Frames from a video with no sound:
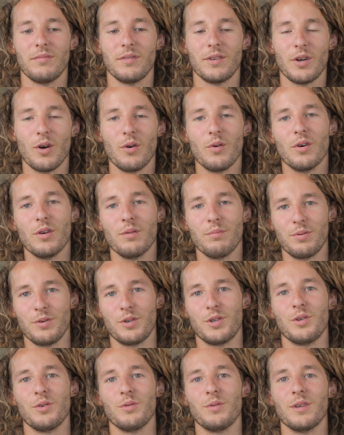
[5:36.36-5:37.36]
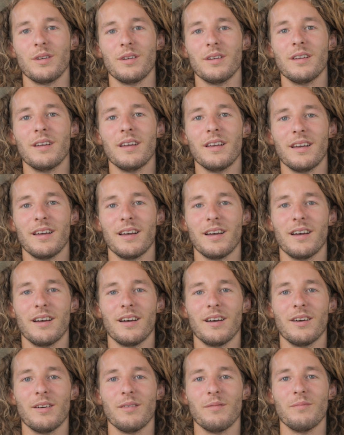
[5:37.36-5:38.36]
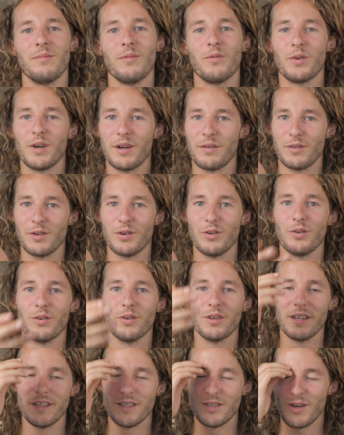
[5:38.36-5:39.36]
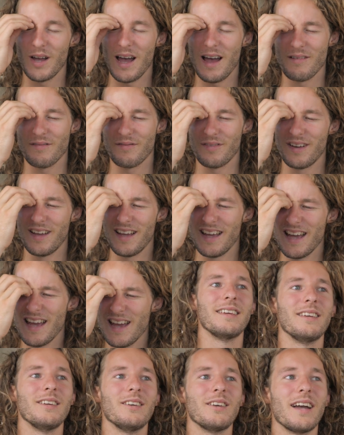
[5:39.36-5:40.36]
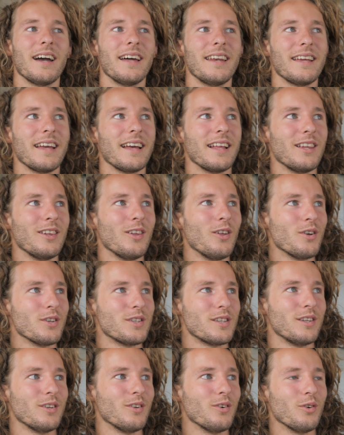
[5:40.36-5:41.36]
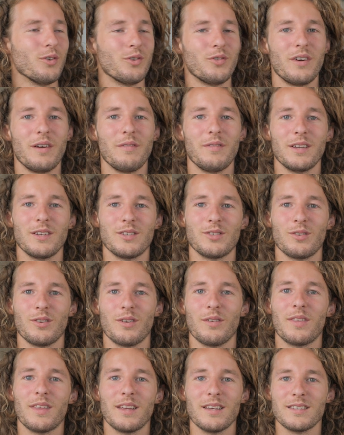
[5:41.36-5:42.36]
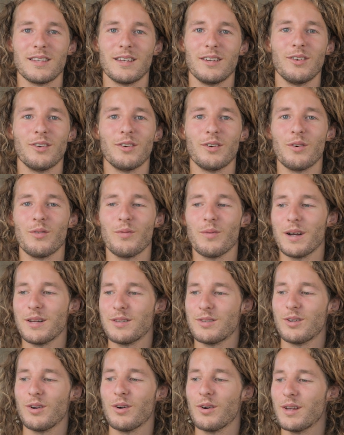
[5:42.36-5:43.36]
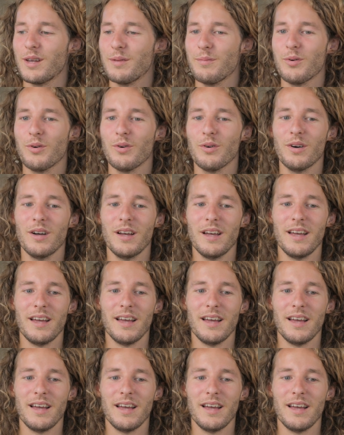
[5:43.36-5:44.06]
go on pursuing whatever goal it is you have. You kind of get lost in the whole traveling sort of things, and you don't know where to go anymore.